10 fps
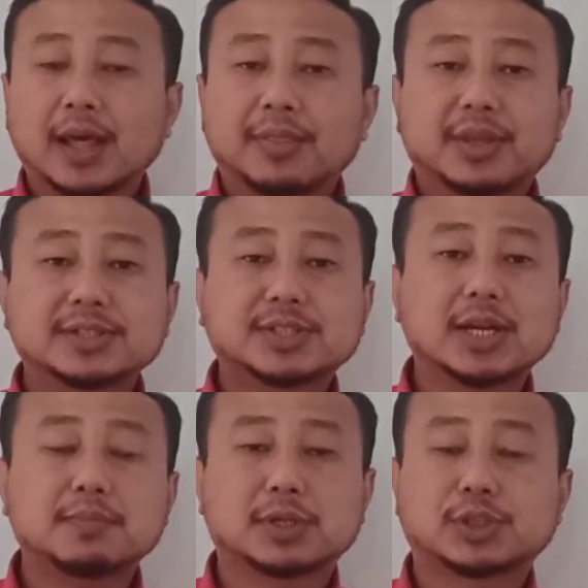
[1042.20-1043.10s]
These
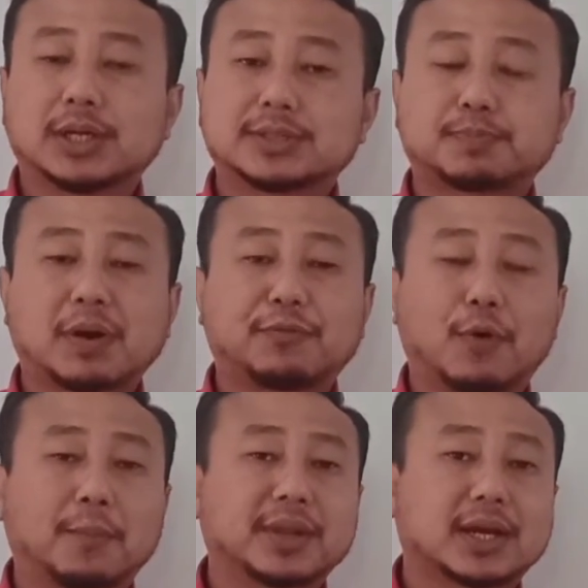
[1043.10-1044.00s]
thin muscles
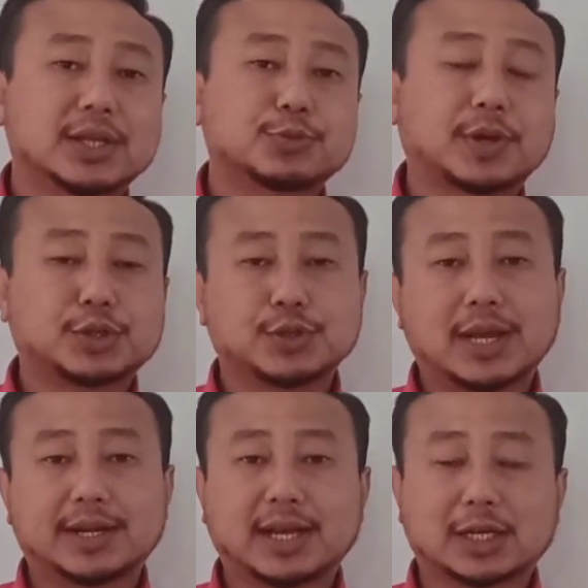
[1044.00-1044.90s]
perform the contraction
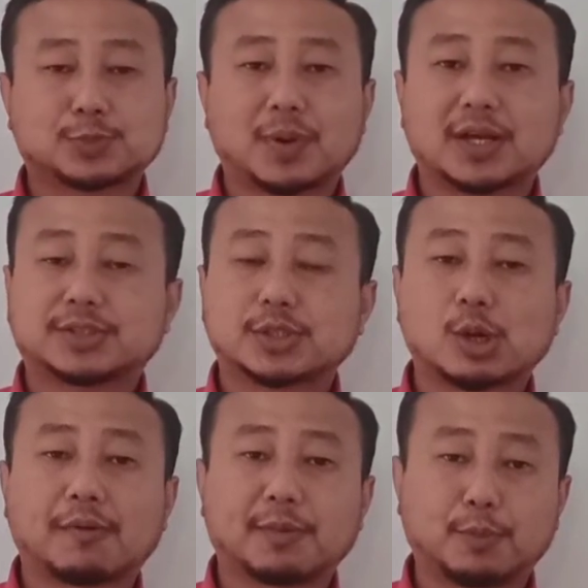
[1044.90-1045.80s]
and the expansion
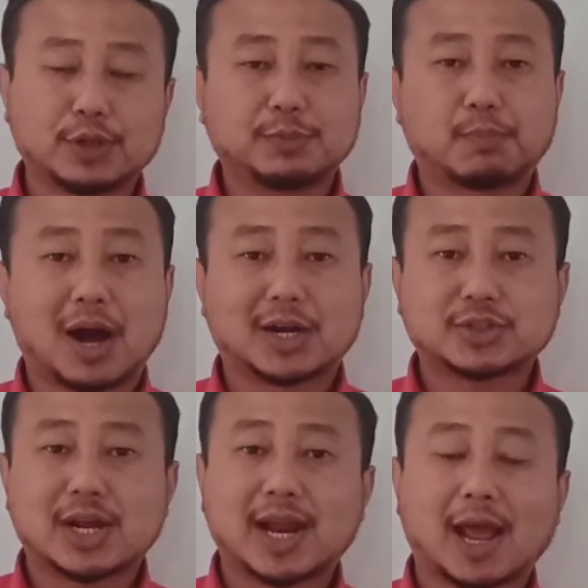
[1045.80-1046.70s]
of the body
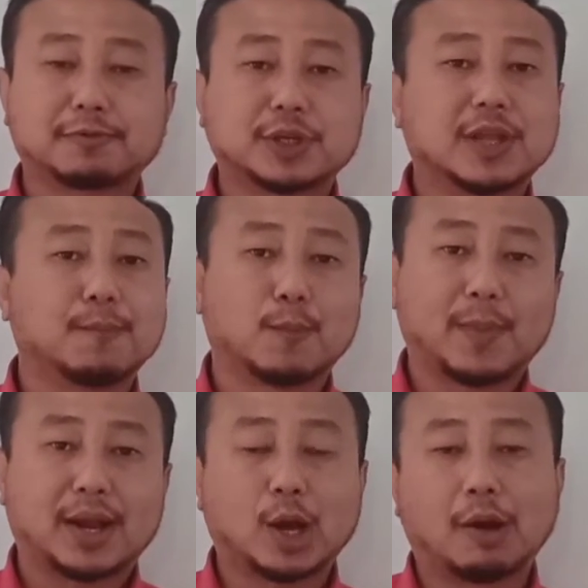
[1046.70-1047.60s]
parts and helps in the
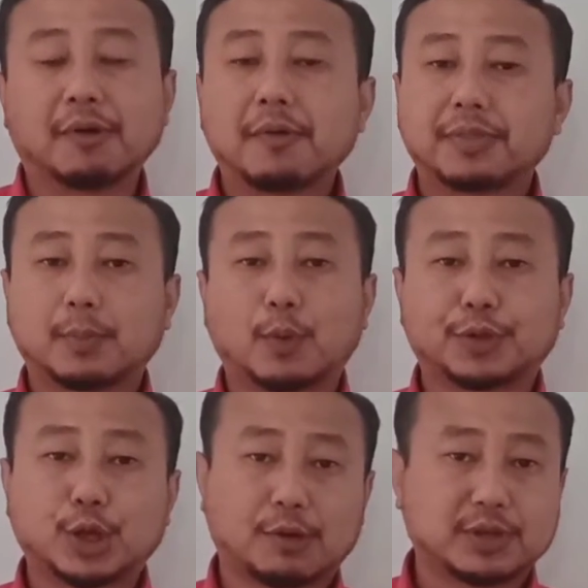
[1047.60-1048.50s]
movement of the
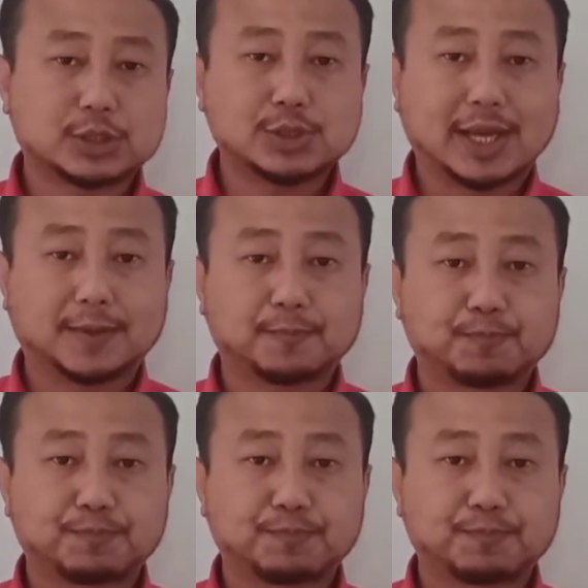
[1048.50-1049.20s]
body of the snake.